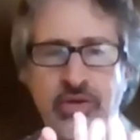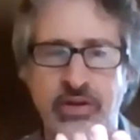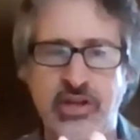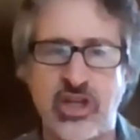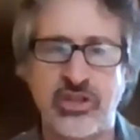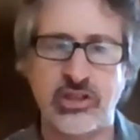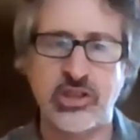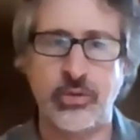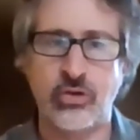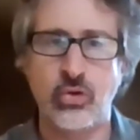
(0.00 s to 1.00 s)

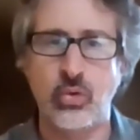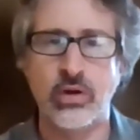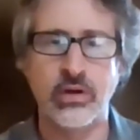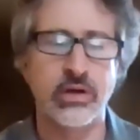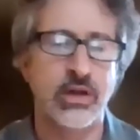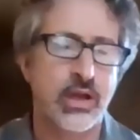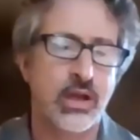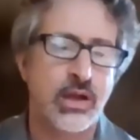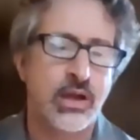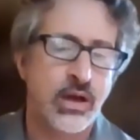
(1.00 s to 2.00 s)
intelligible core
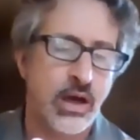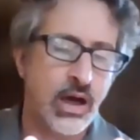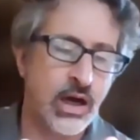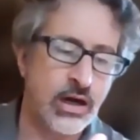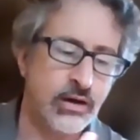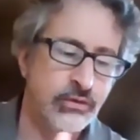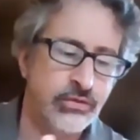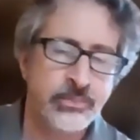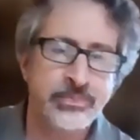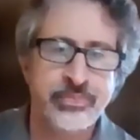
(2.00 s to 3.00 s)

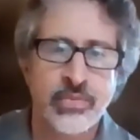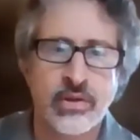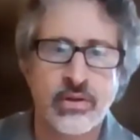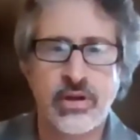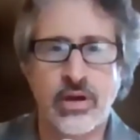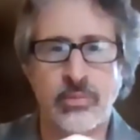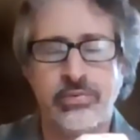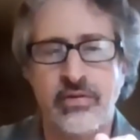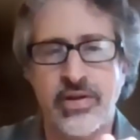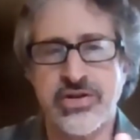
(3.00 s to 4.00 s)
of, you know,
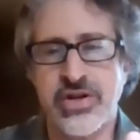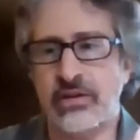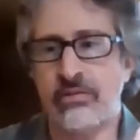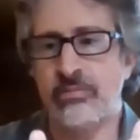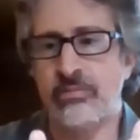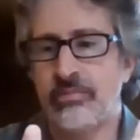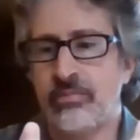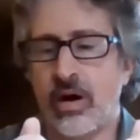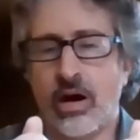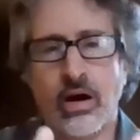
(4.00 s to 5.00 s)
privileging
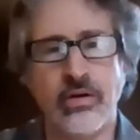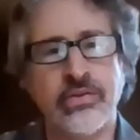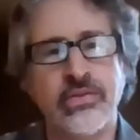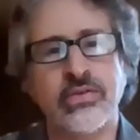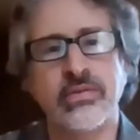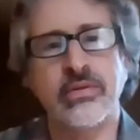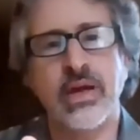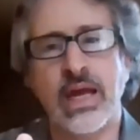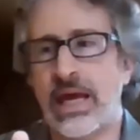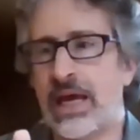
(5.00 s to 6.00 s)
art
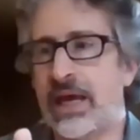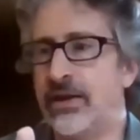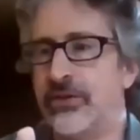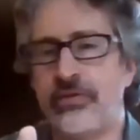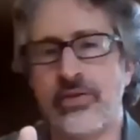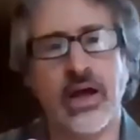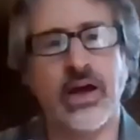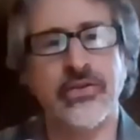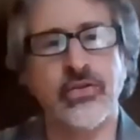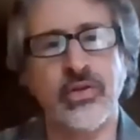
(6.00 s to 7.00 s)
and
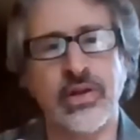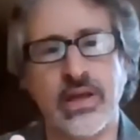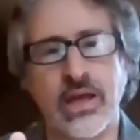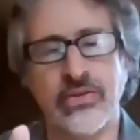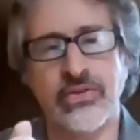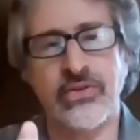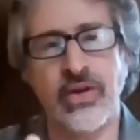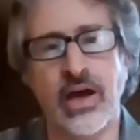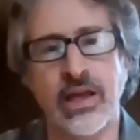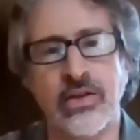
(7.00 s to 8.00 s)
philosophy and
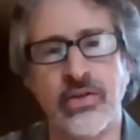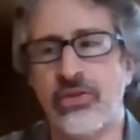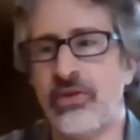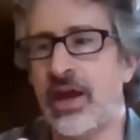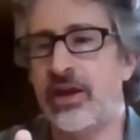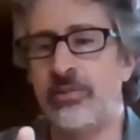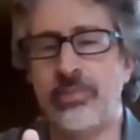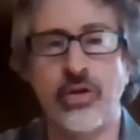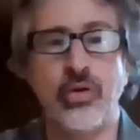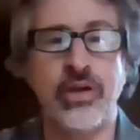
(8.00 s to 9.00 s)
science and
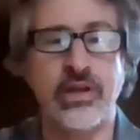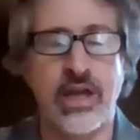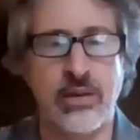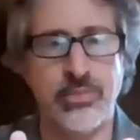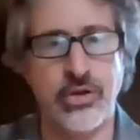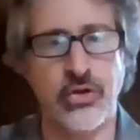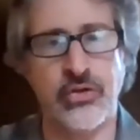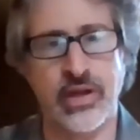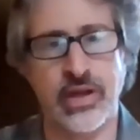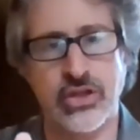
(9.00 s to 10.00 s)
beauty and
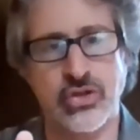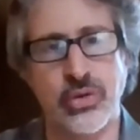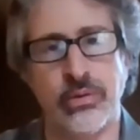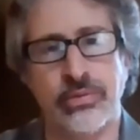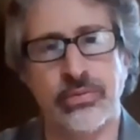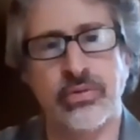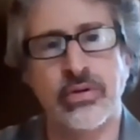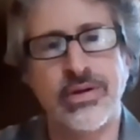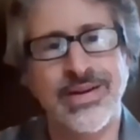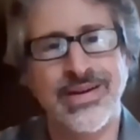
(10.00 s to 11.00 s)
music and truth,
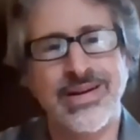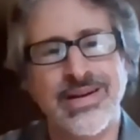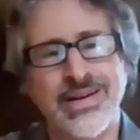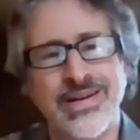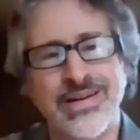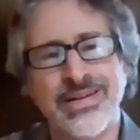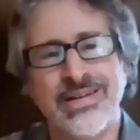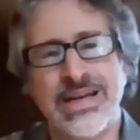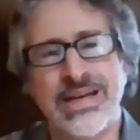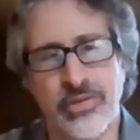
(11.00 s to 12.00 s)

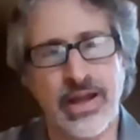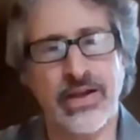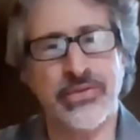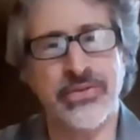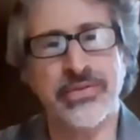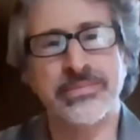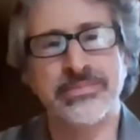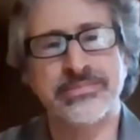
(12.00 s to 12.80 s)
nevertheless.